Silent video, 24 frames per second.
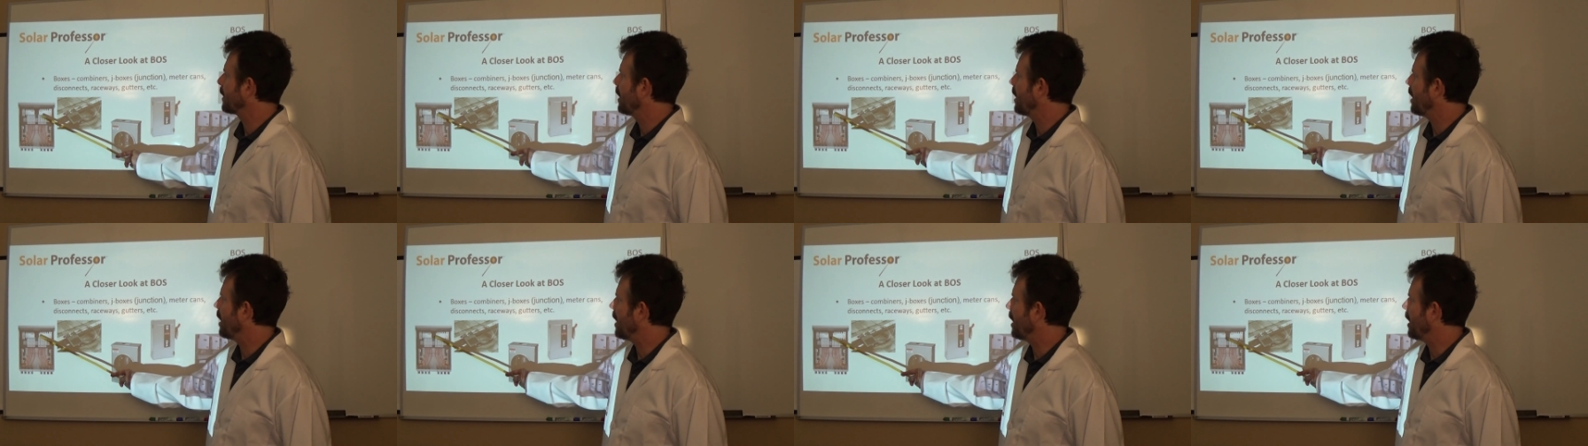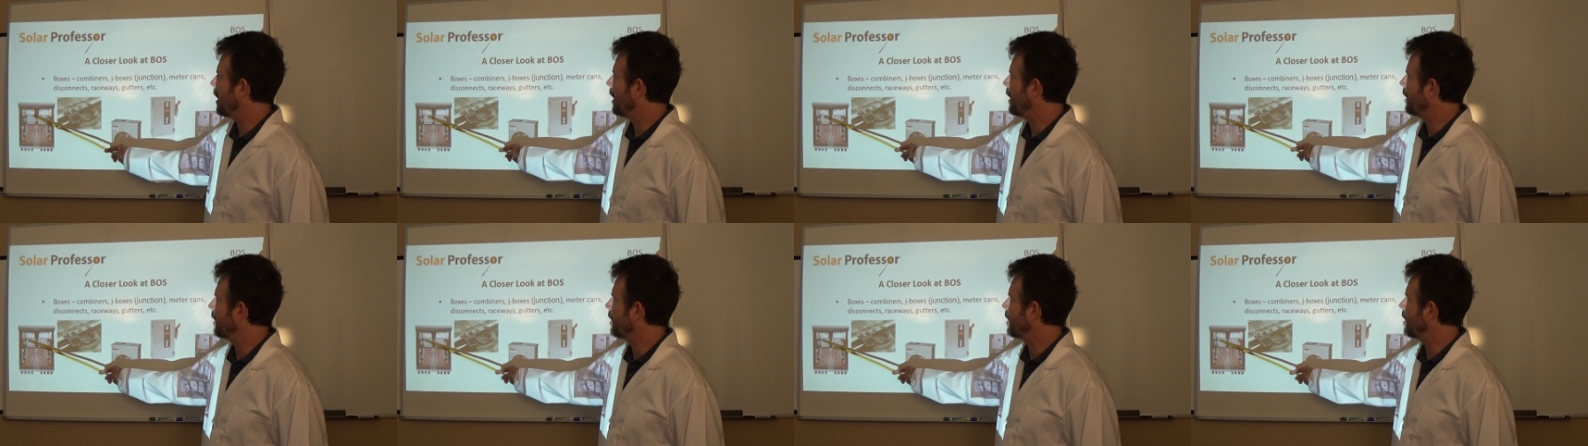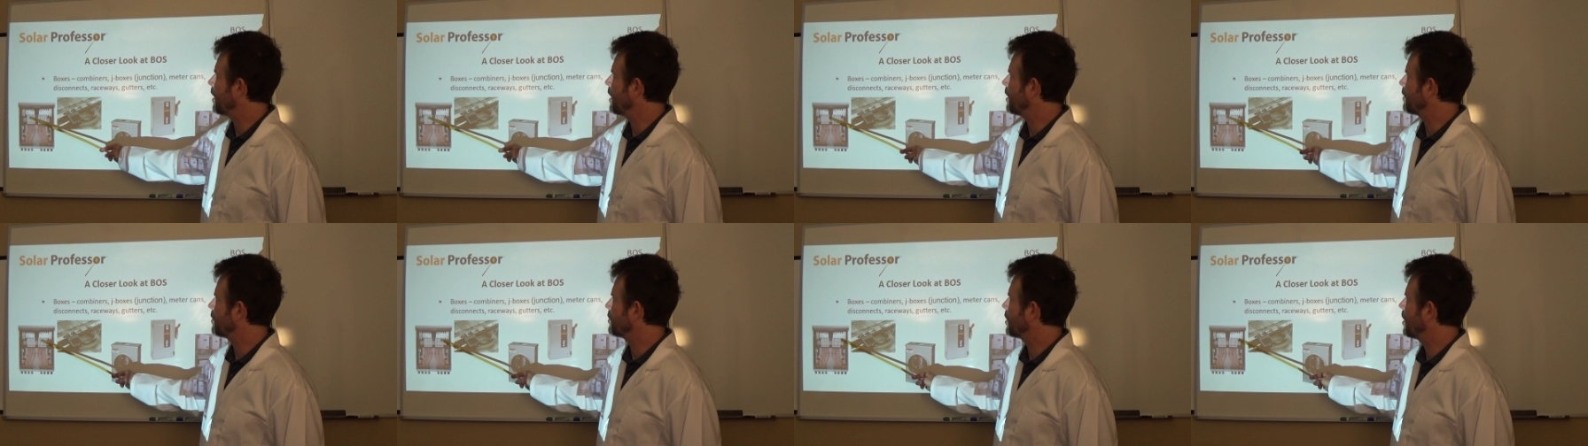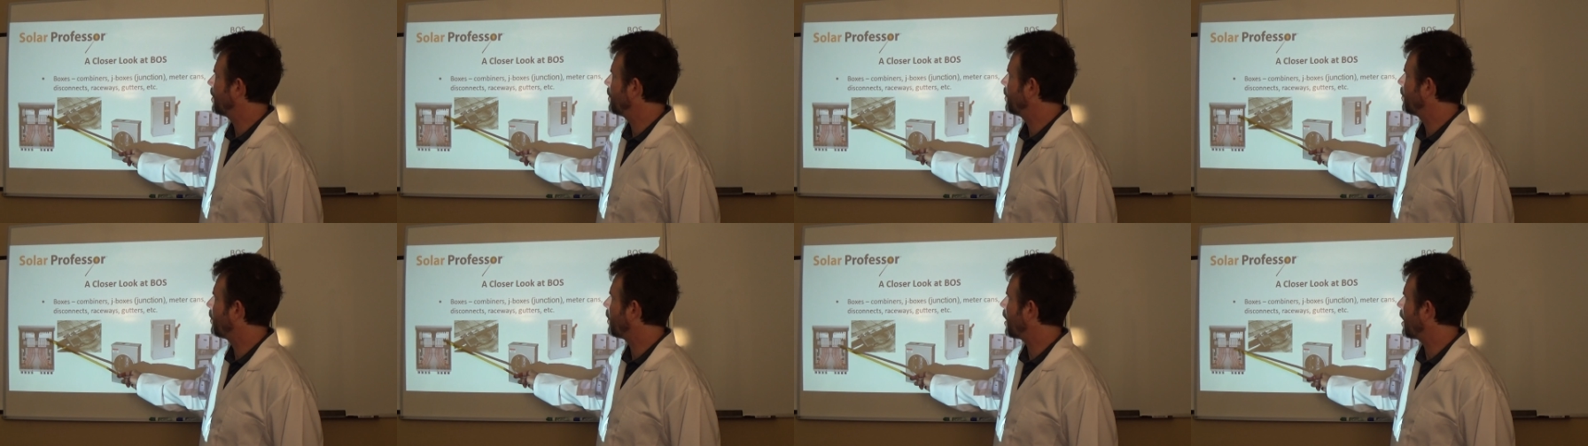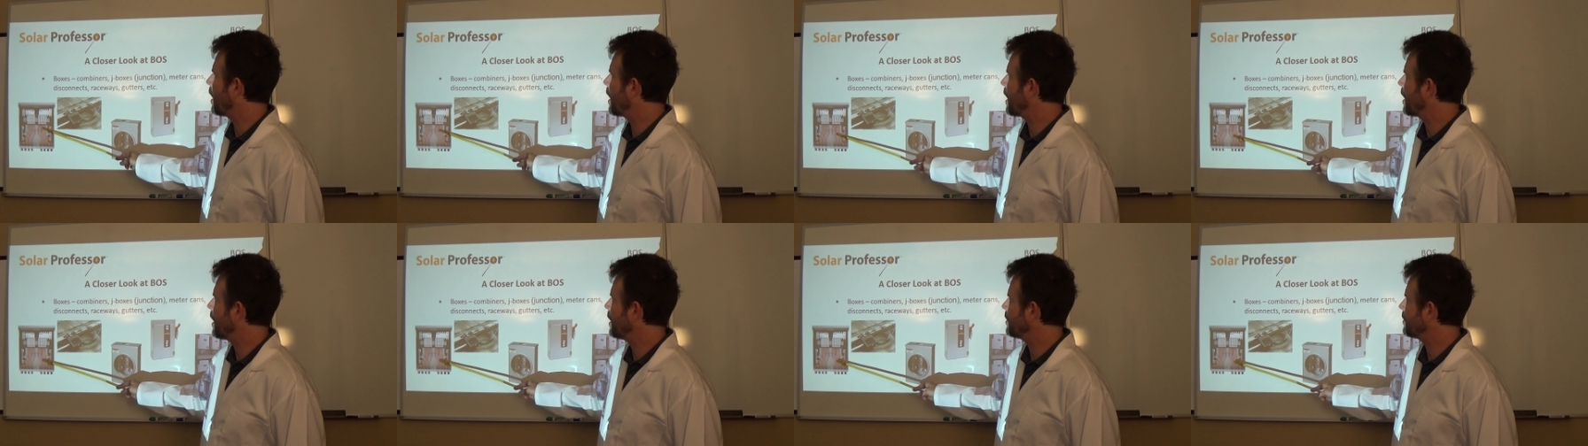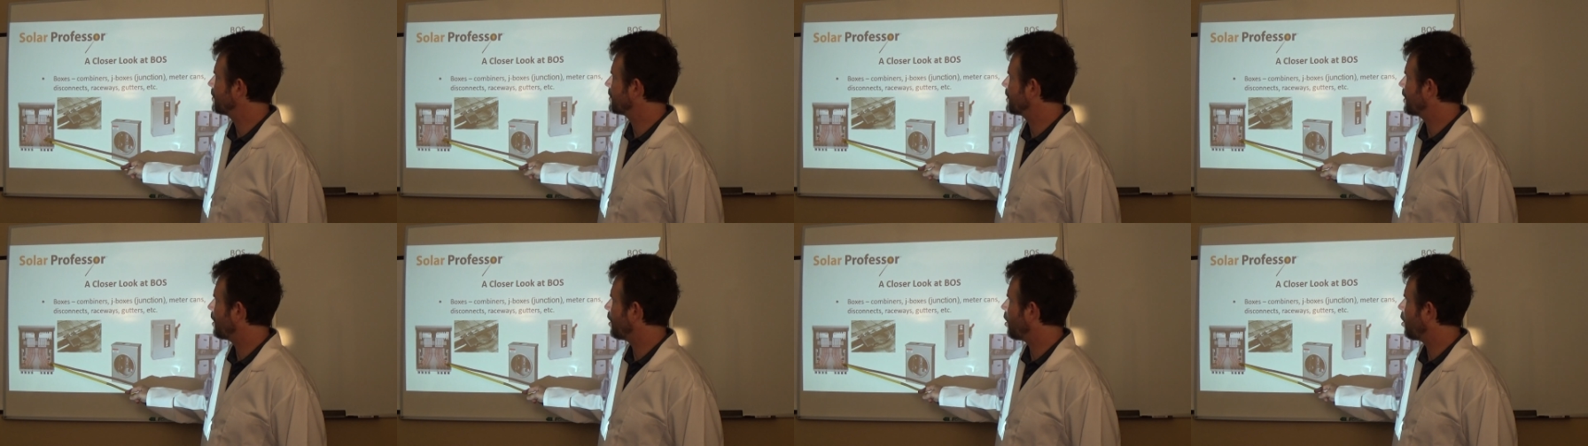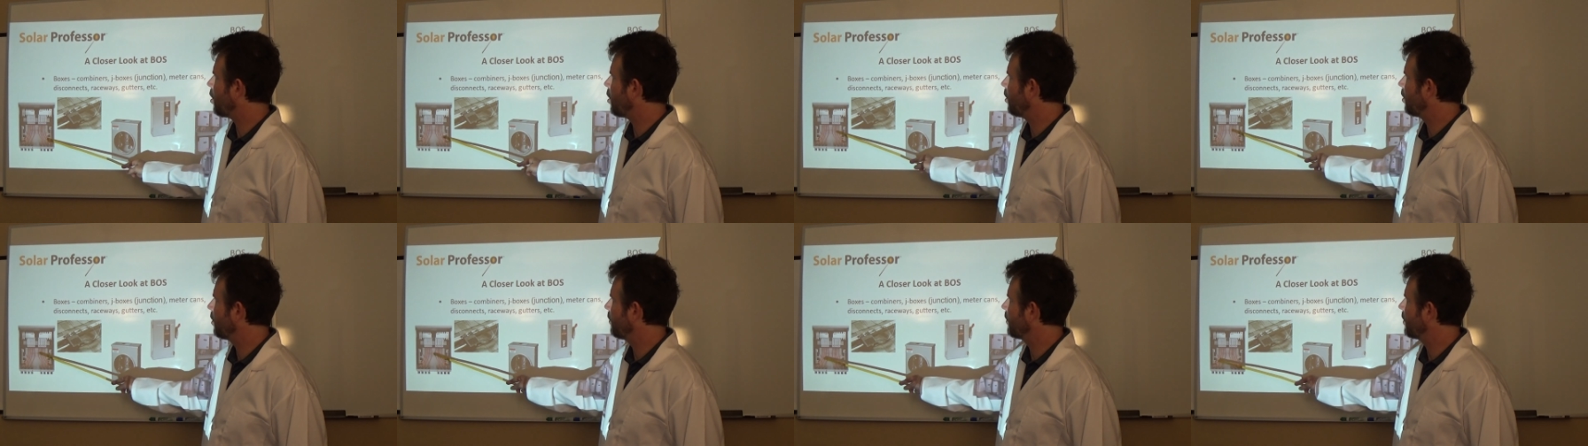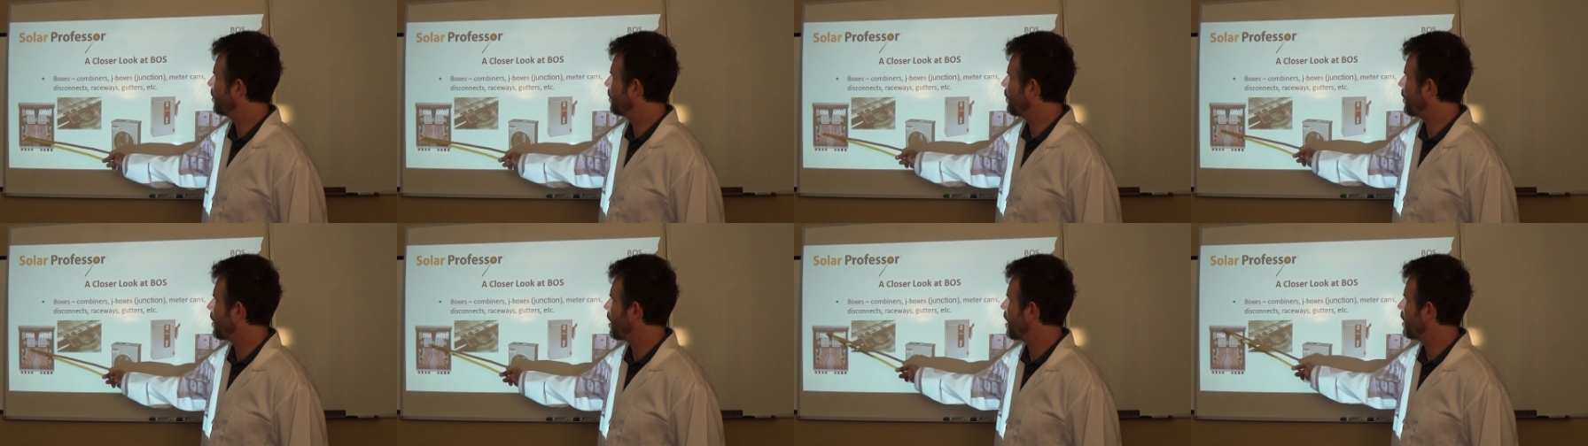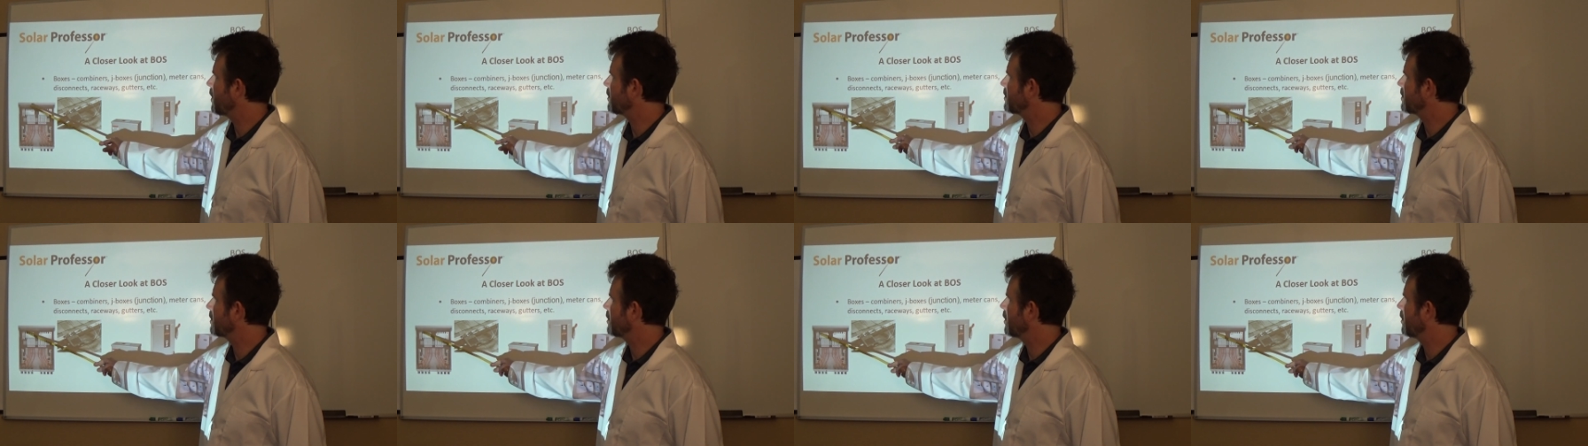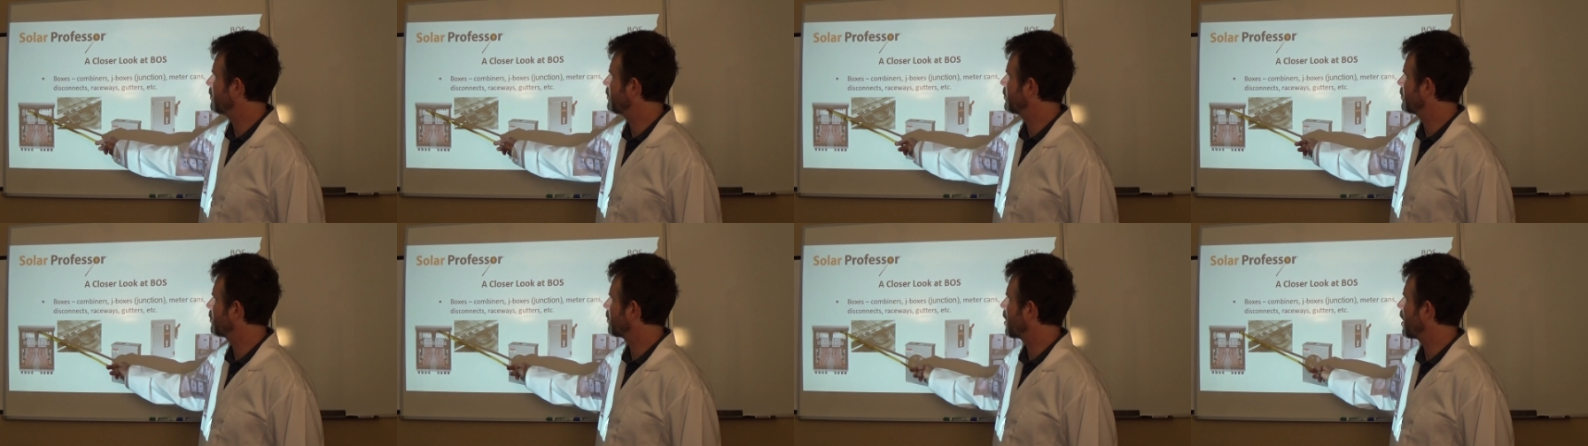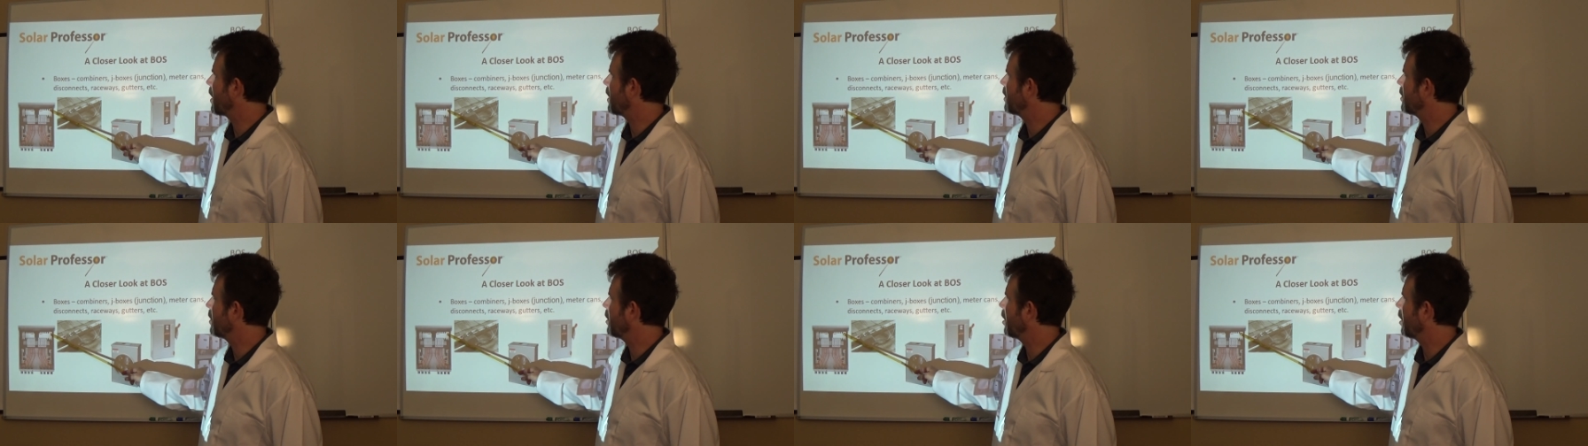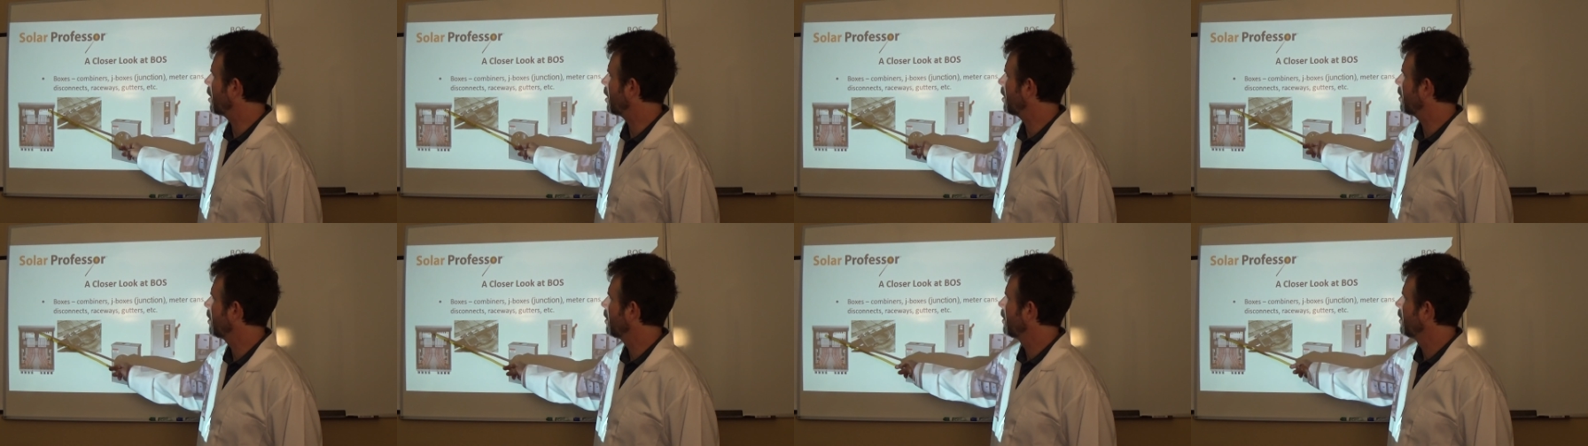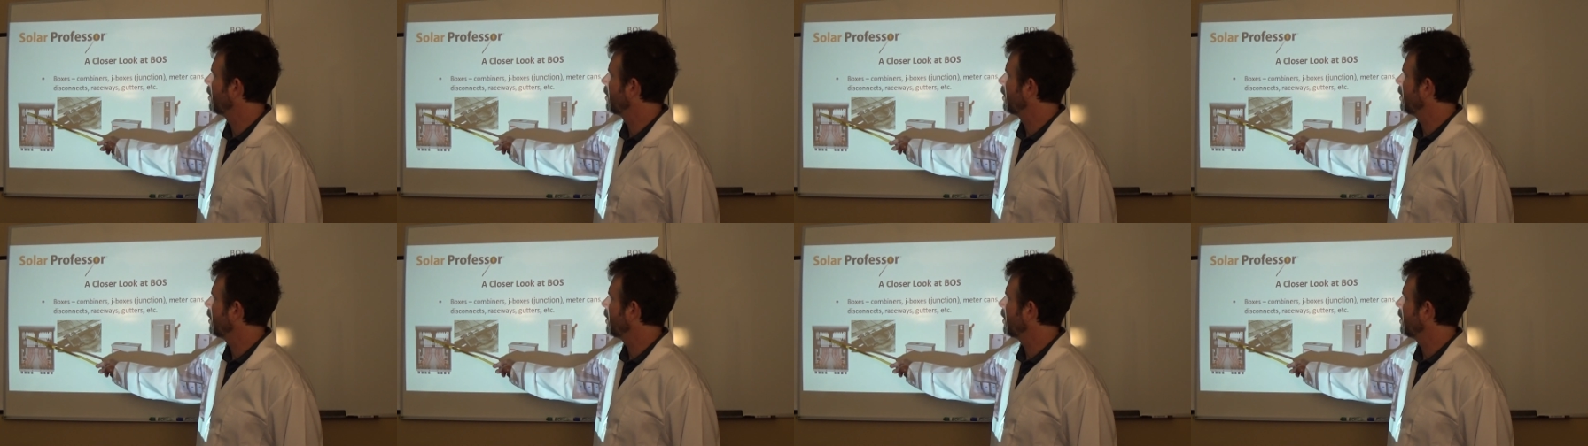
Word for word: And it combines all of the positives right here.